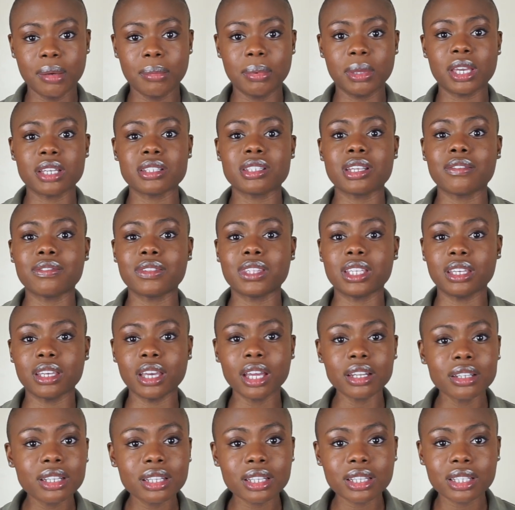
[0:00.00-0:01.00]
because at the
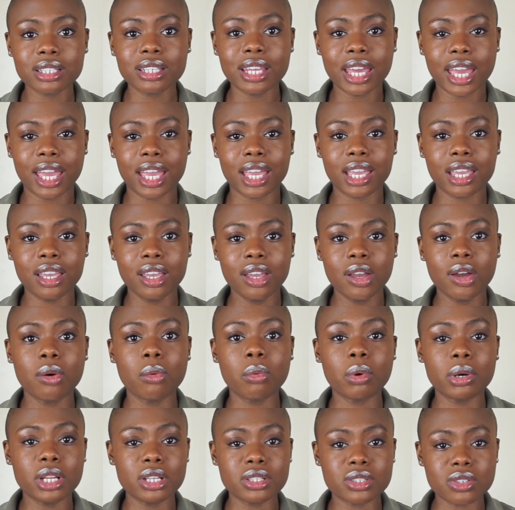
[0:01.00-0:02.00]
end of the day,
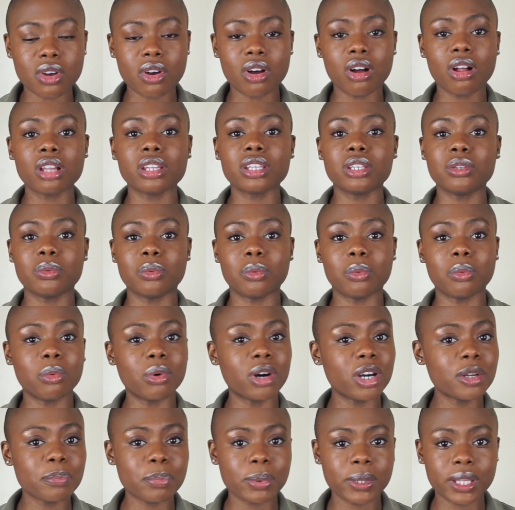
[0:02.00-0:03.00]
when it's all in
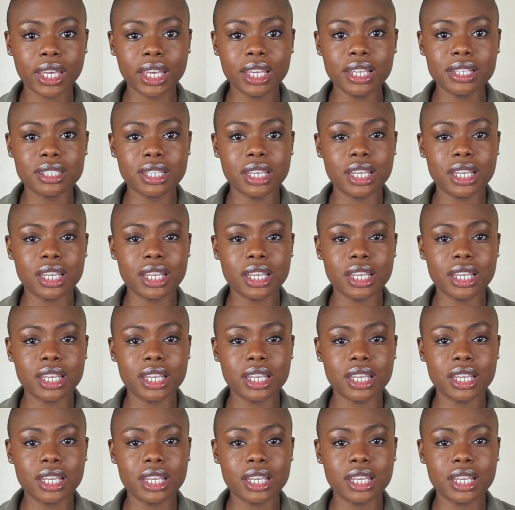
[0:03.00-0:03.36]
one place,